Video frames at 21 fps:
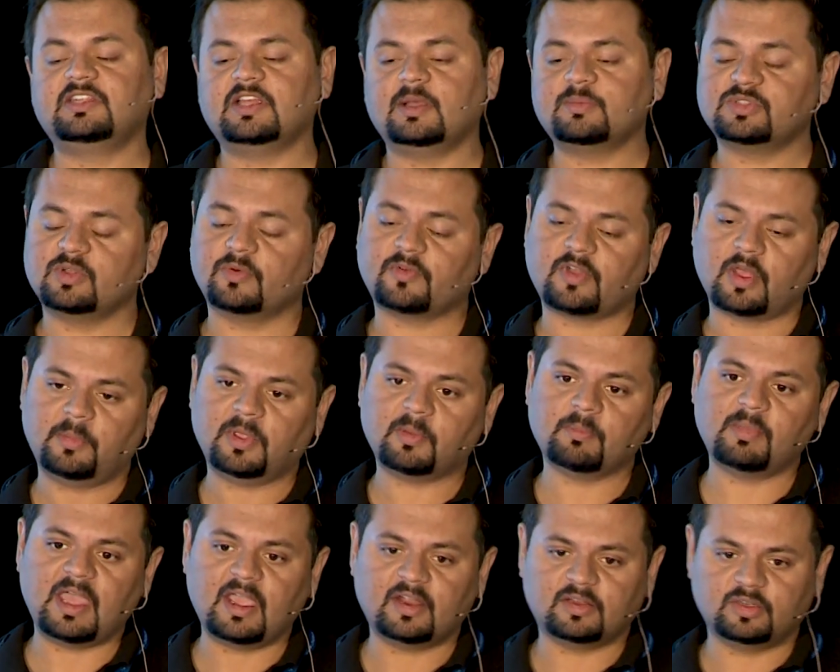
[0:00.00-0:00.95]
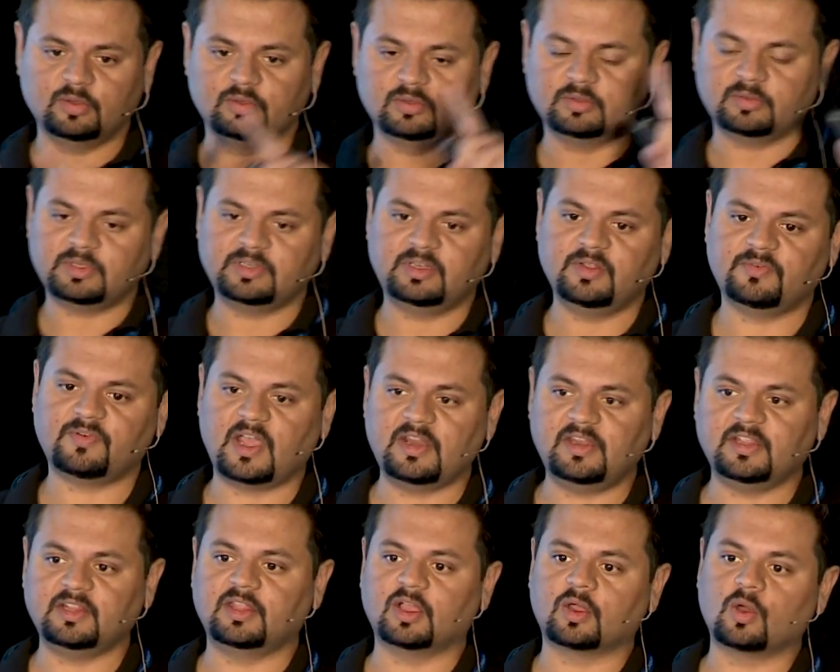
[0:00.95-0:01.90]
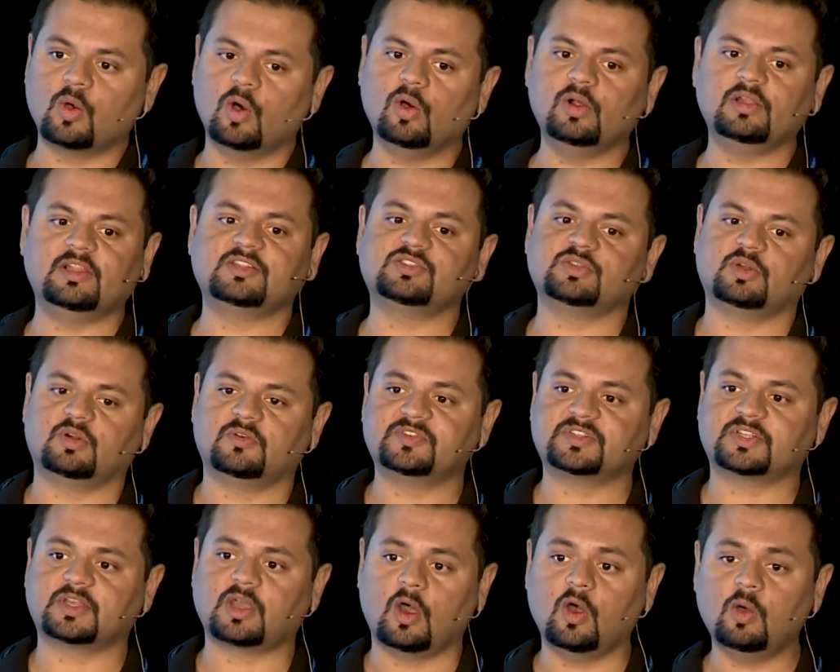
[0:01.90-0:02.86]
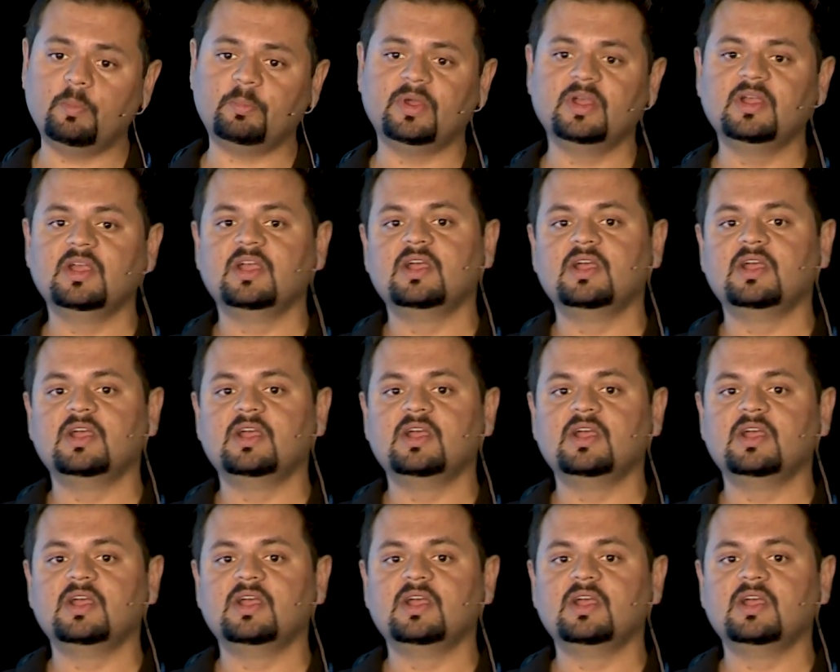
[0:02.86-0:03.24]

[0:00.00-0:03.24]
terms of coming back to defining the goal and sort of scope